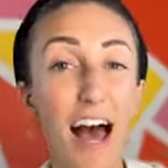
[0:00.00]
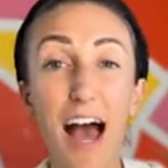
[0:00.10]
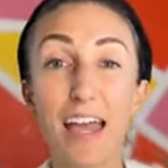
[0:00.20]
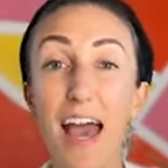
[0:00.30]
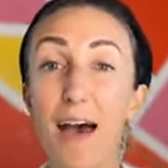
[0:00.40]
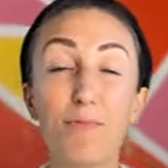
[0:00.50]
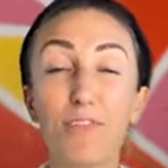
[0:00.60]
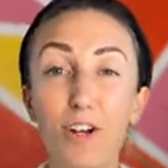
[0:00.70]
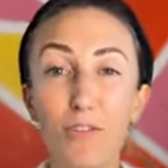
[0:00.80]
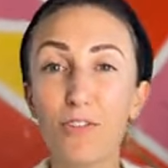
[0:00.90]
I am
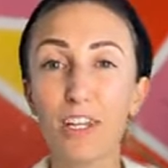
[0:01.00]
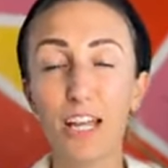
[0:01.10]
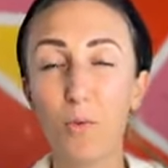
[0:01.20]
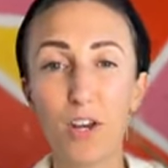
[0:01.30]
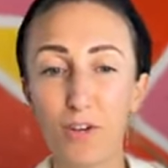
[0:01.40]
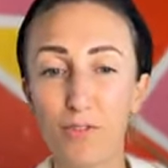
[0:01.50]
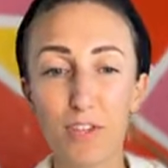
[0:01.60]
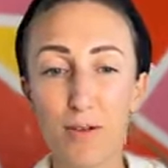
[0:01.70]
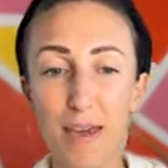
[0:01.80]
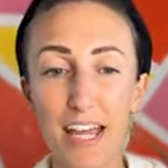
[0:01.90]
fearfully and
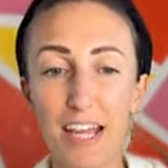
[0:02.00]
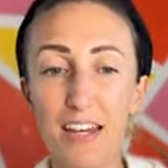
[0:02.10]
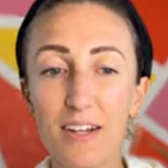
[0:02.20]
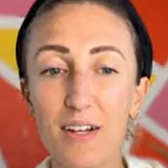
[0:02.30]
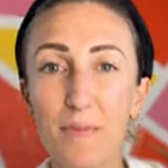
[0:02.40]
wonderfully made.